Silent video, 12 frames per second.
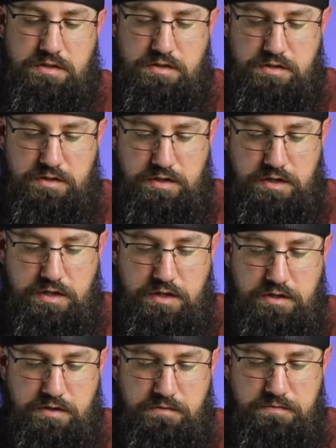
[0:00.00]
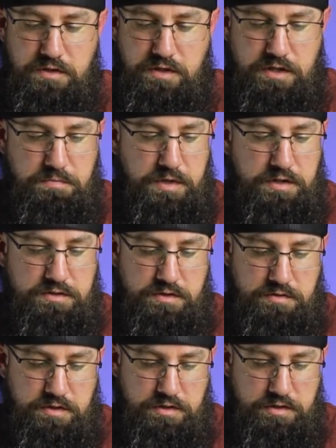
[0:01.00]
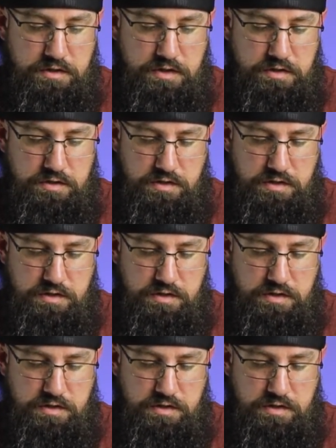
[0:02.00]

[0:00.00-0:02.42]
I feel like I'm bouncing around a lot.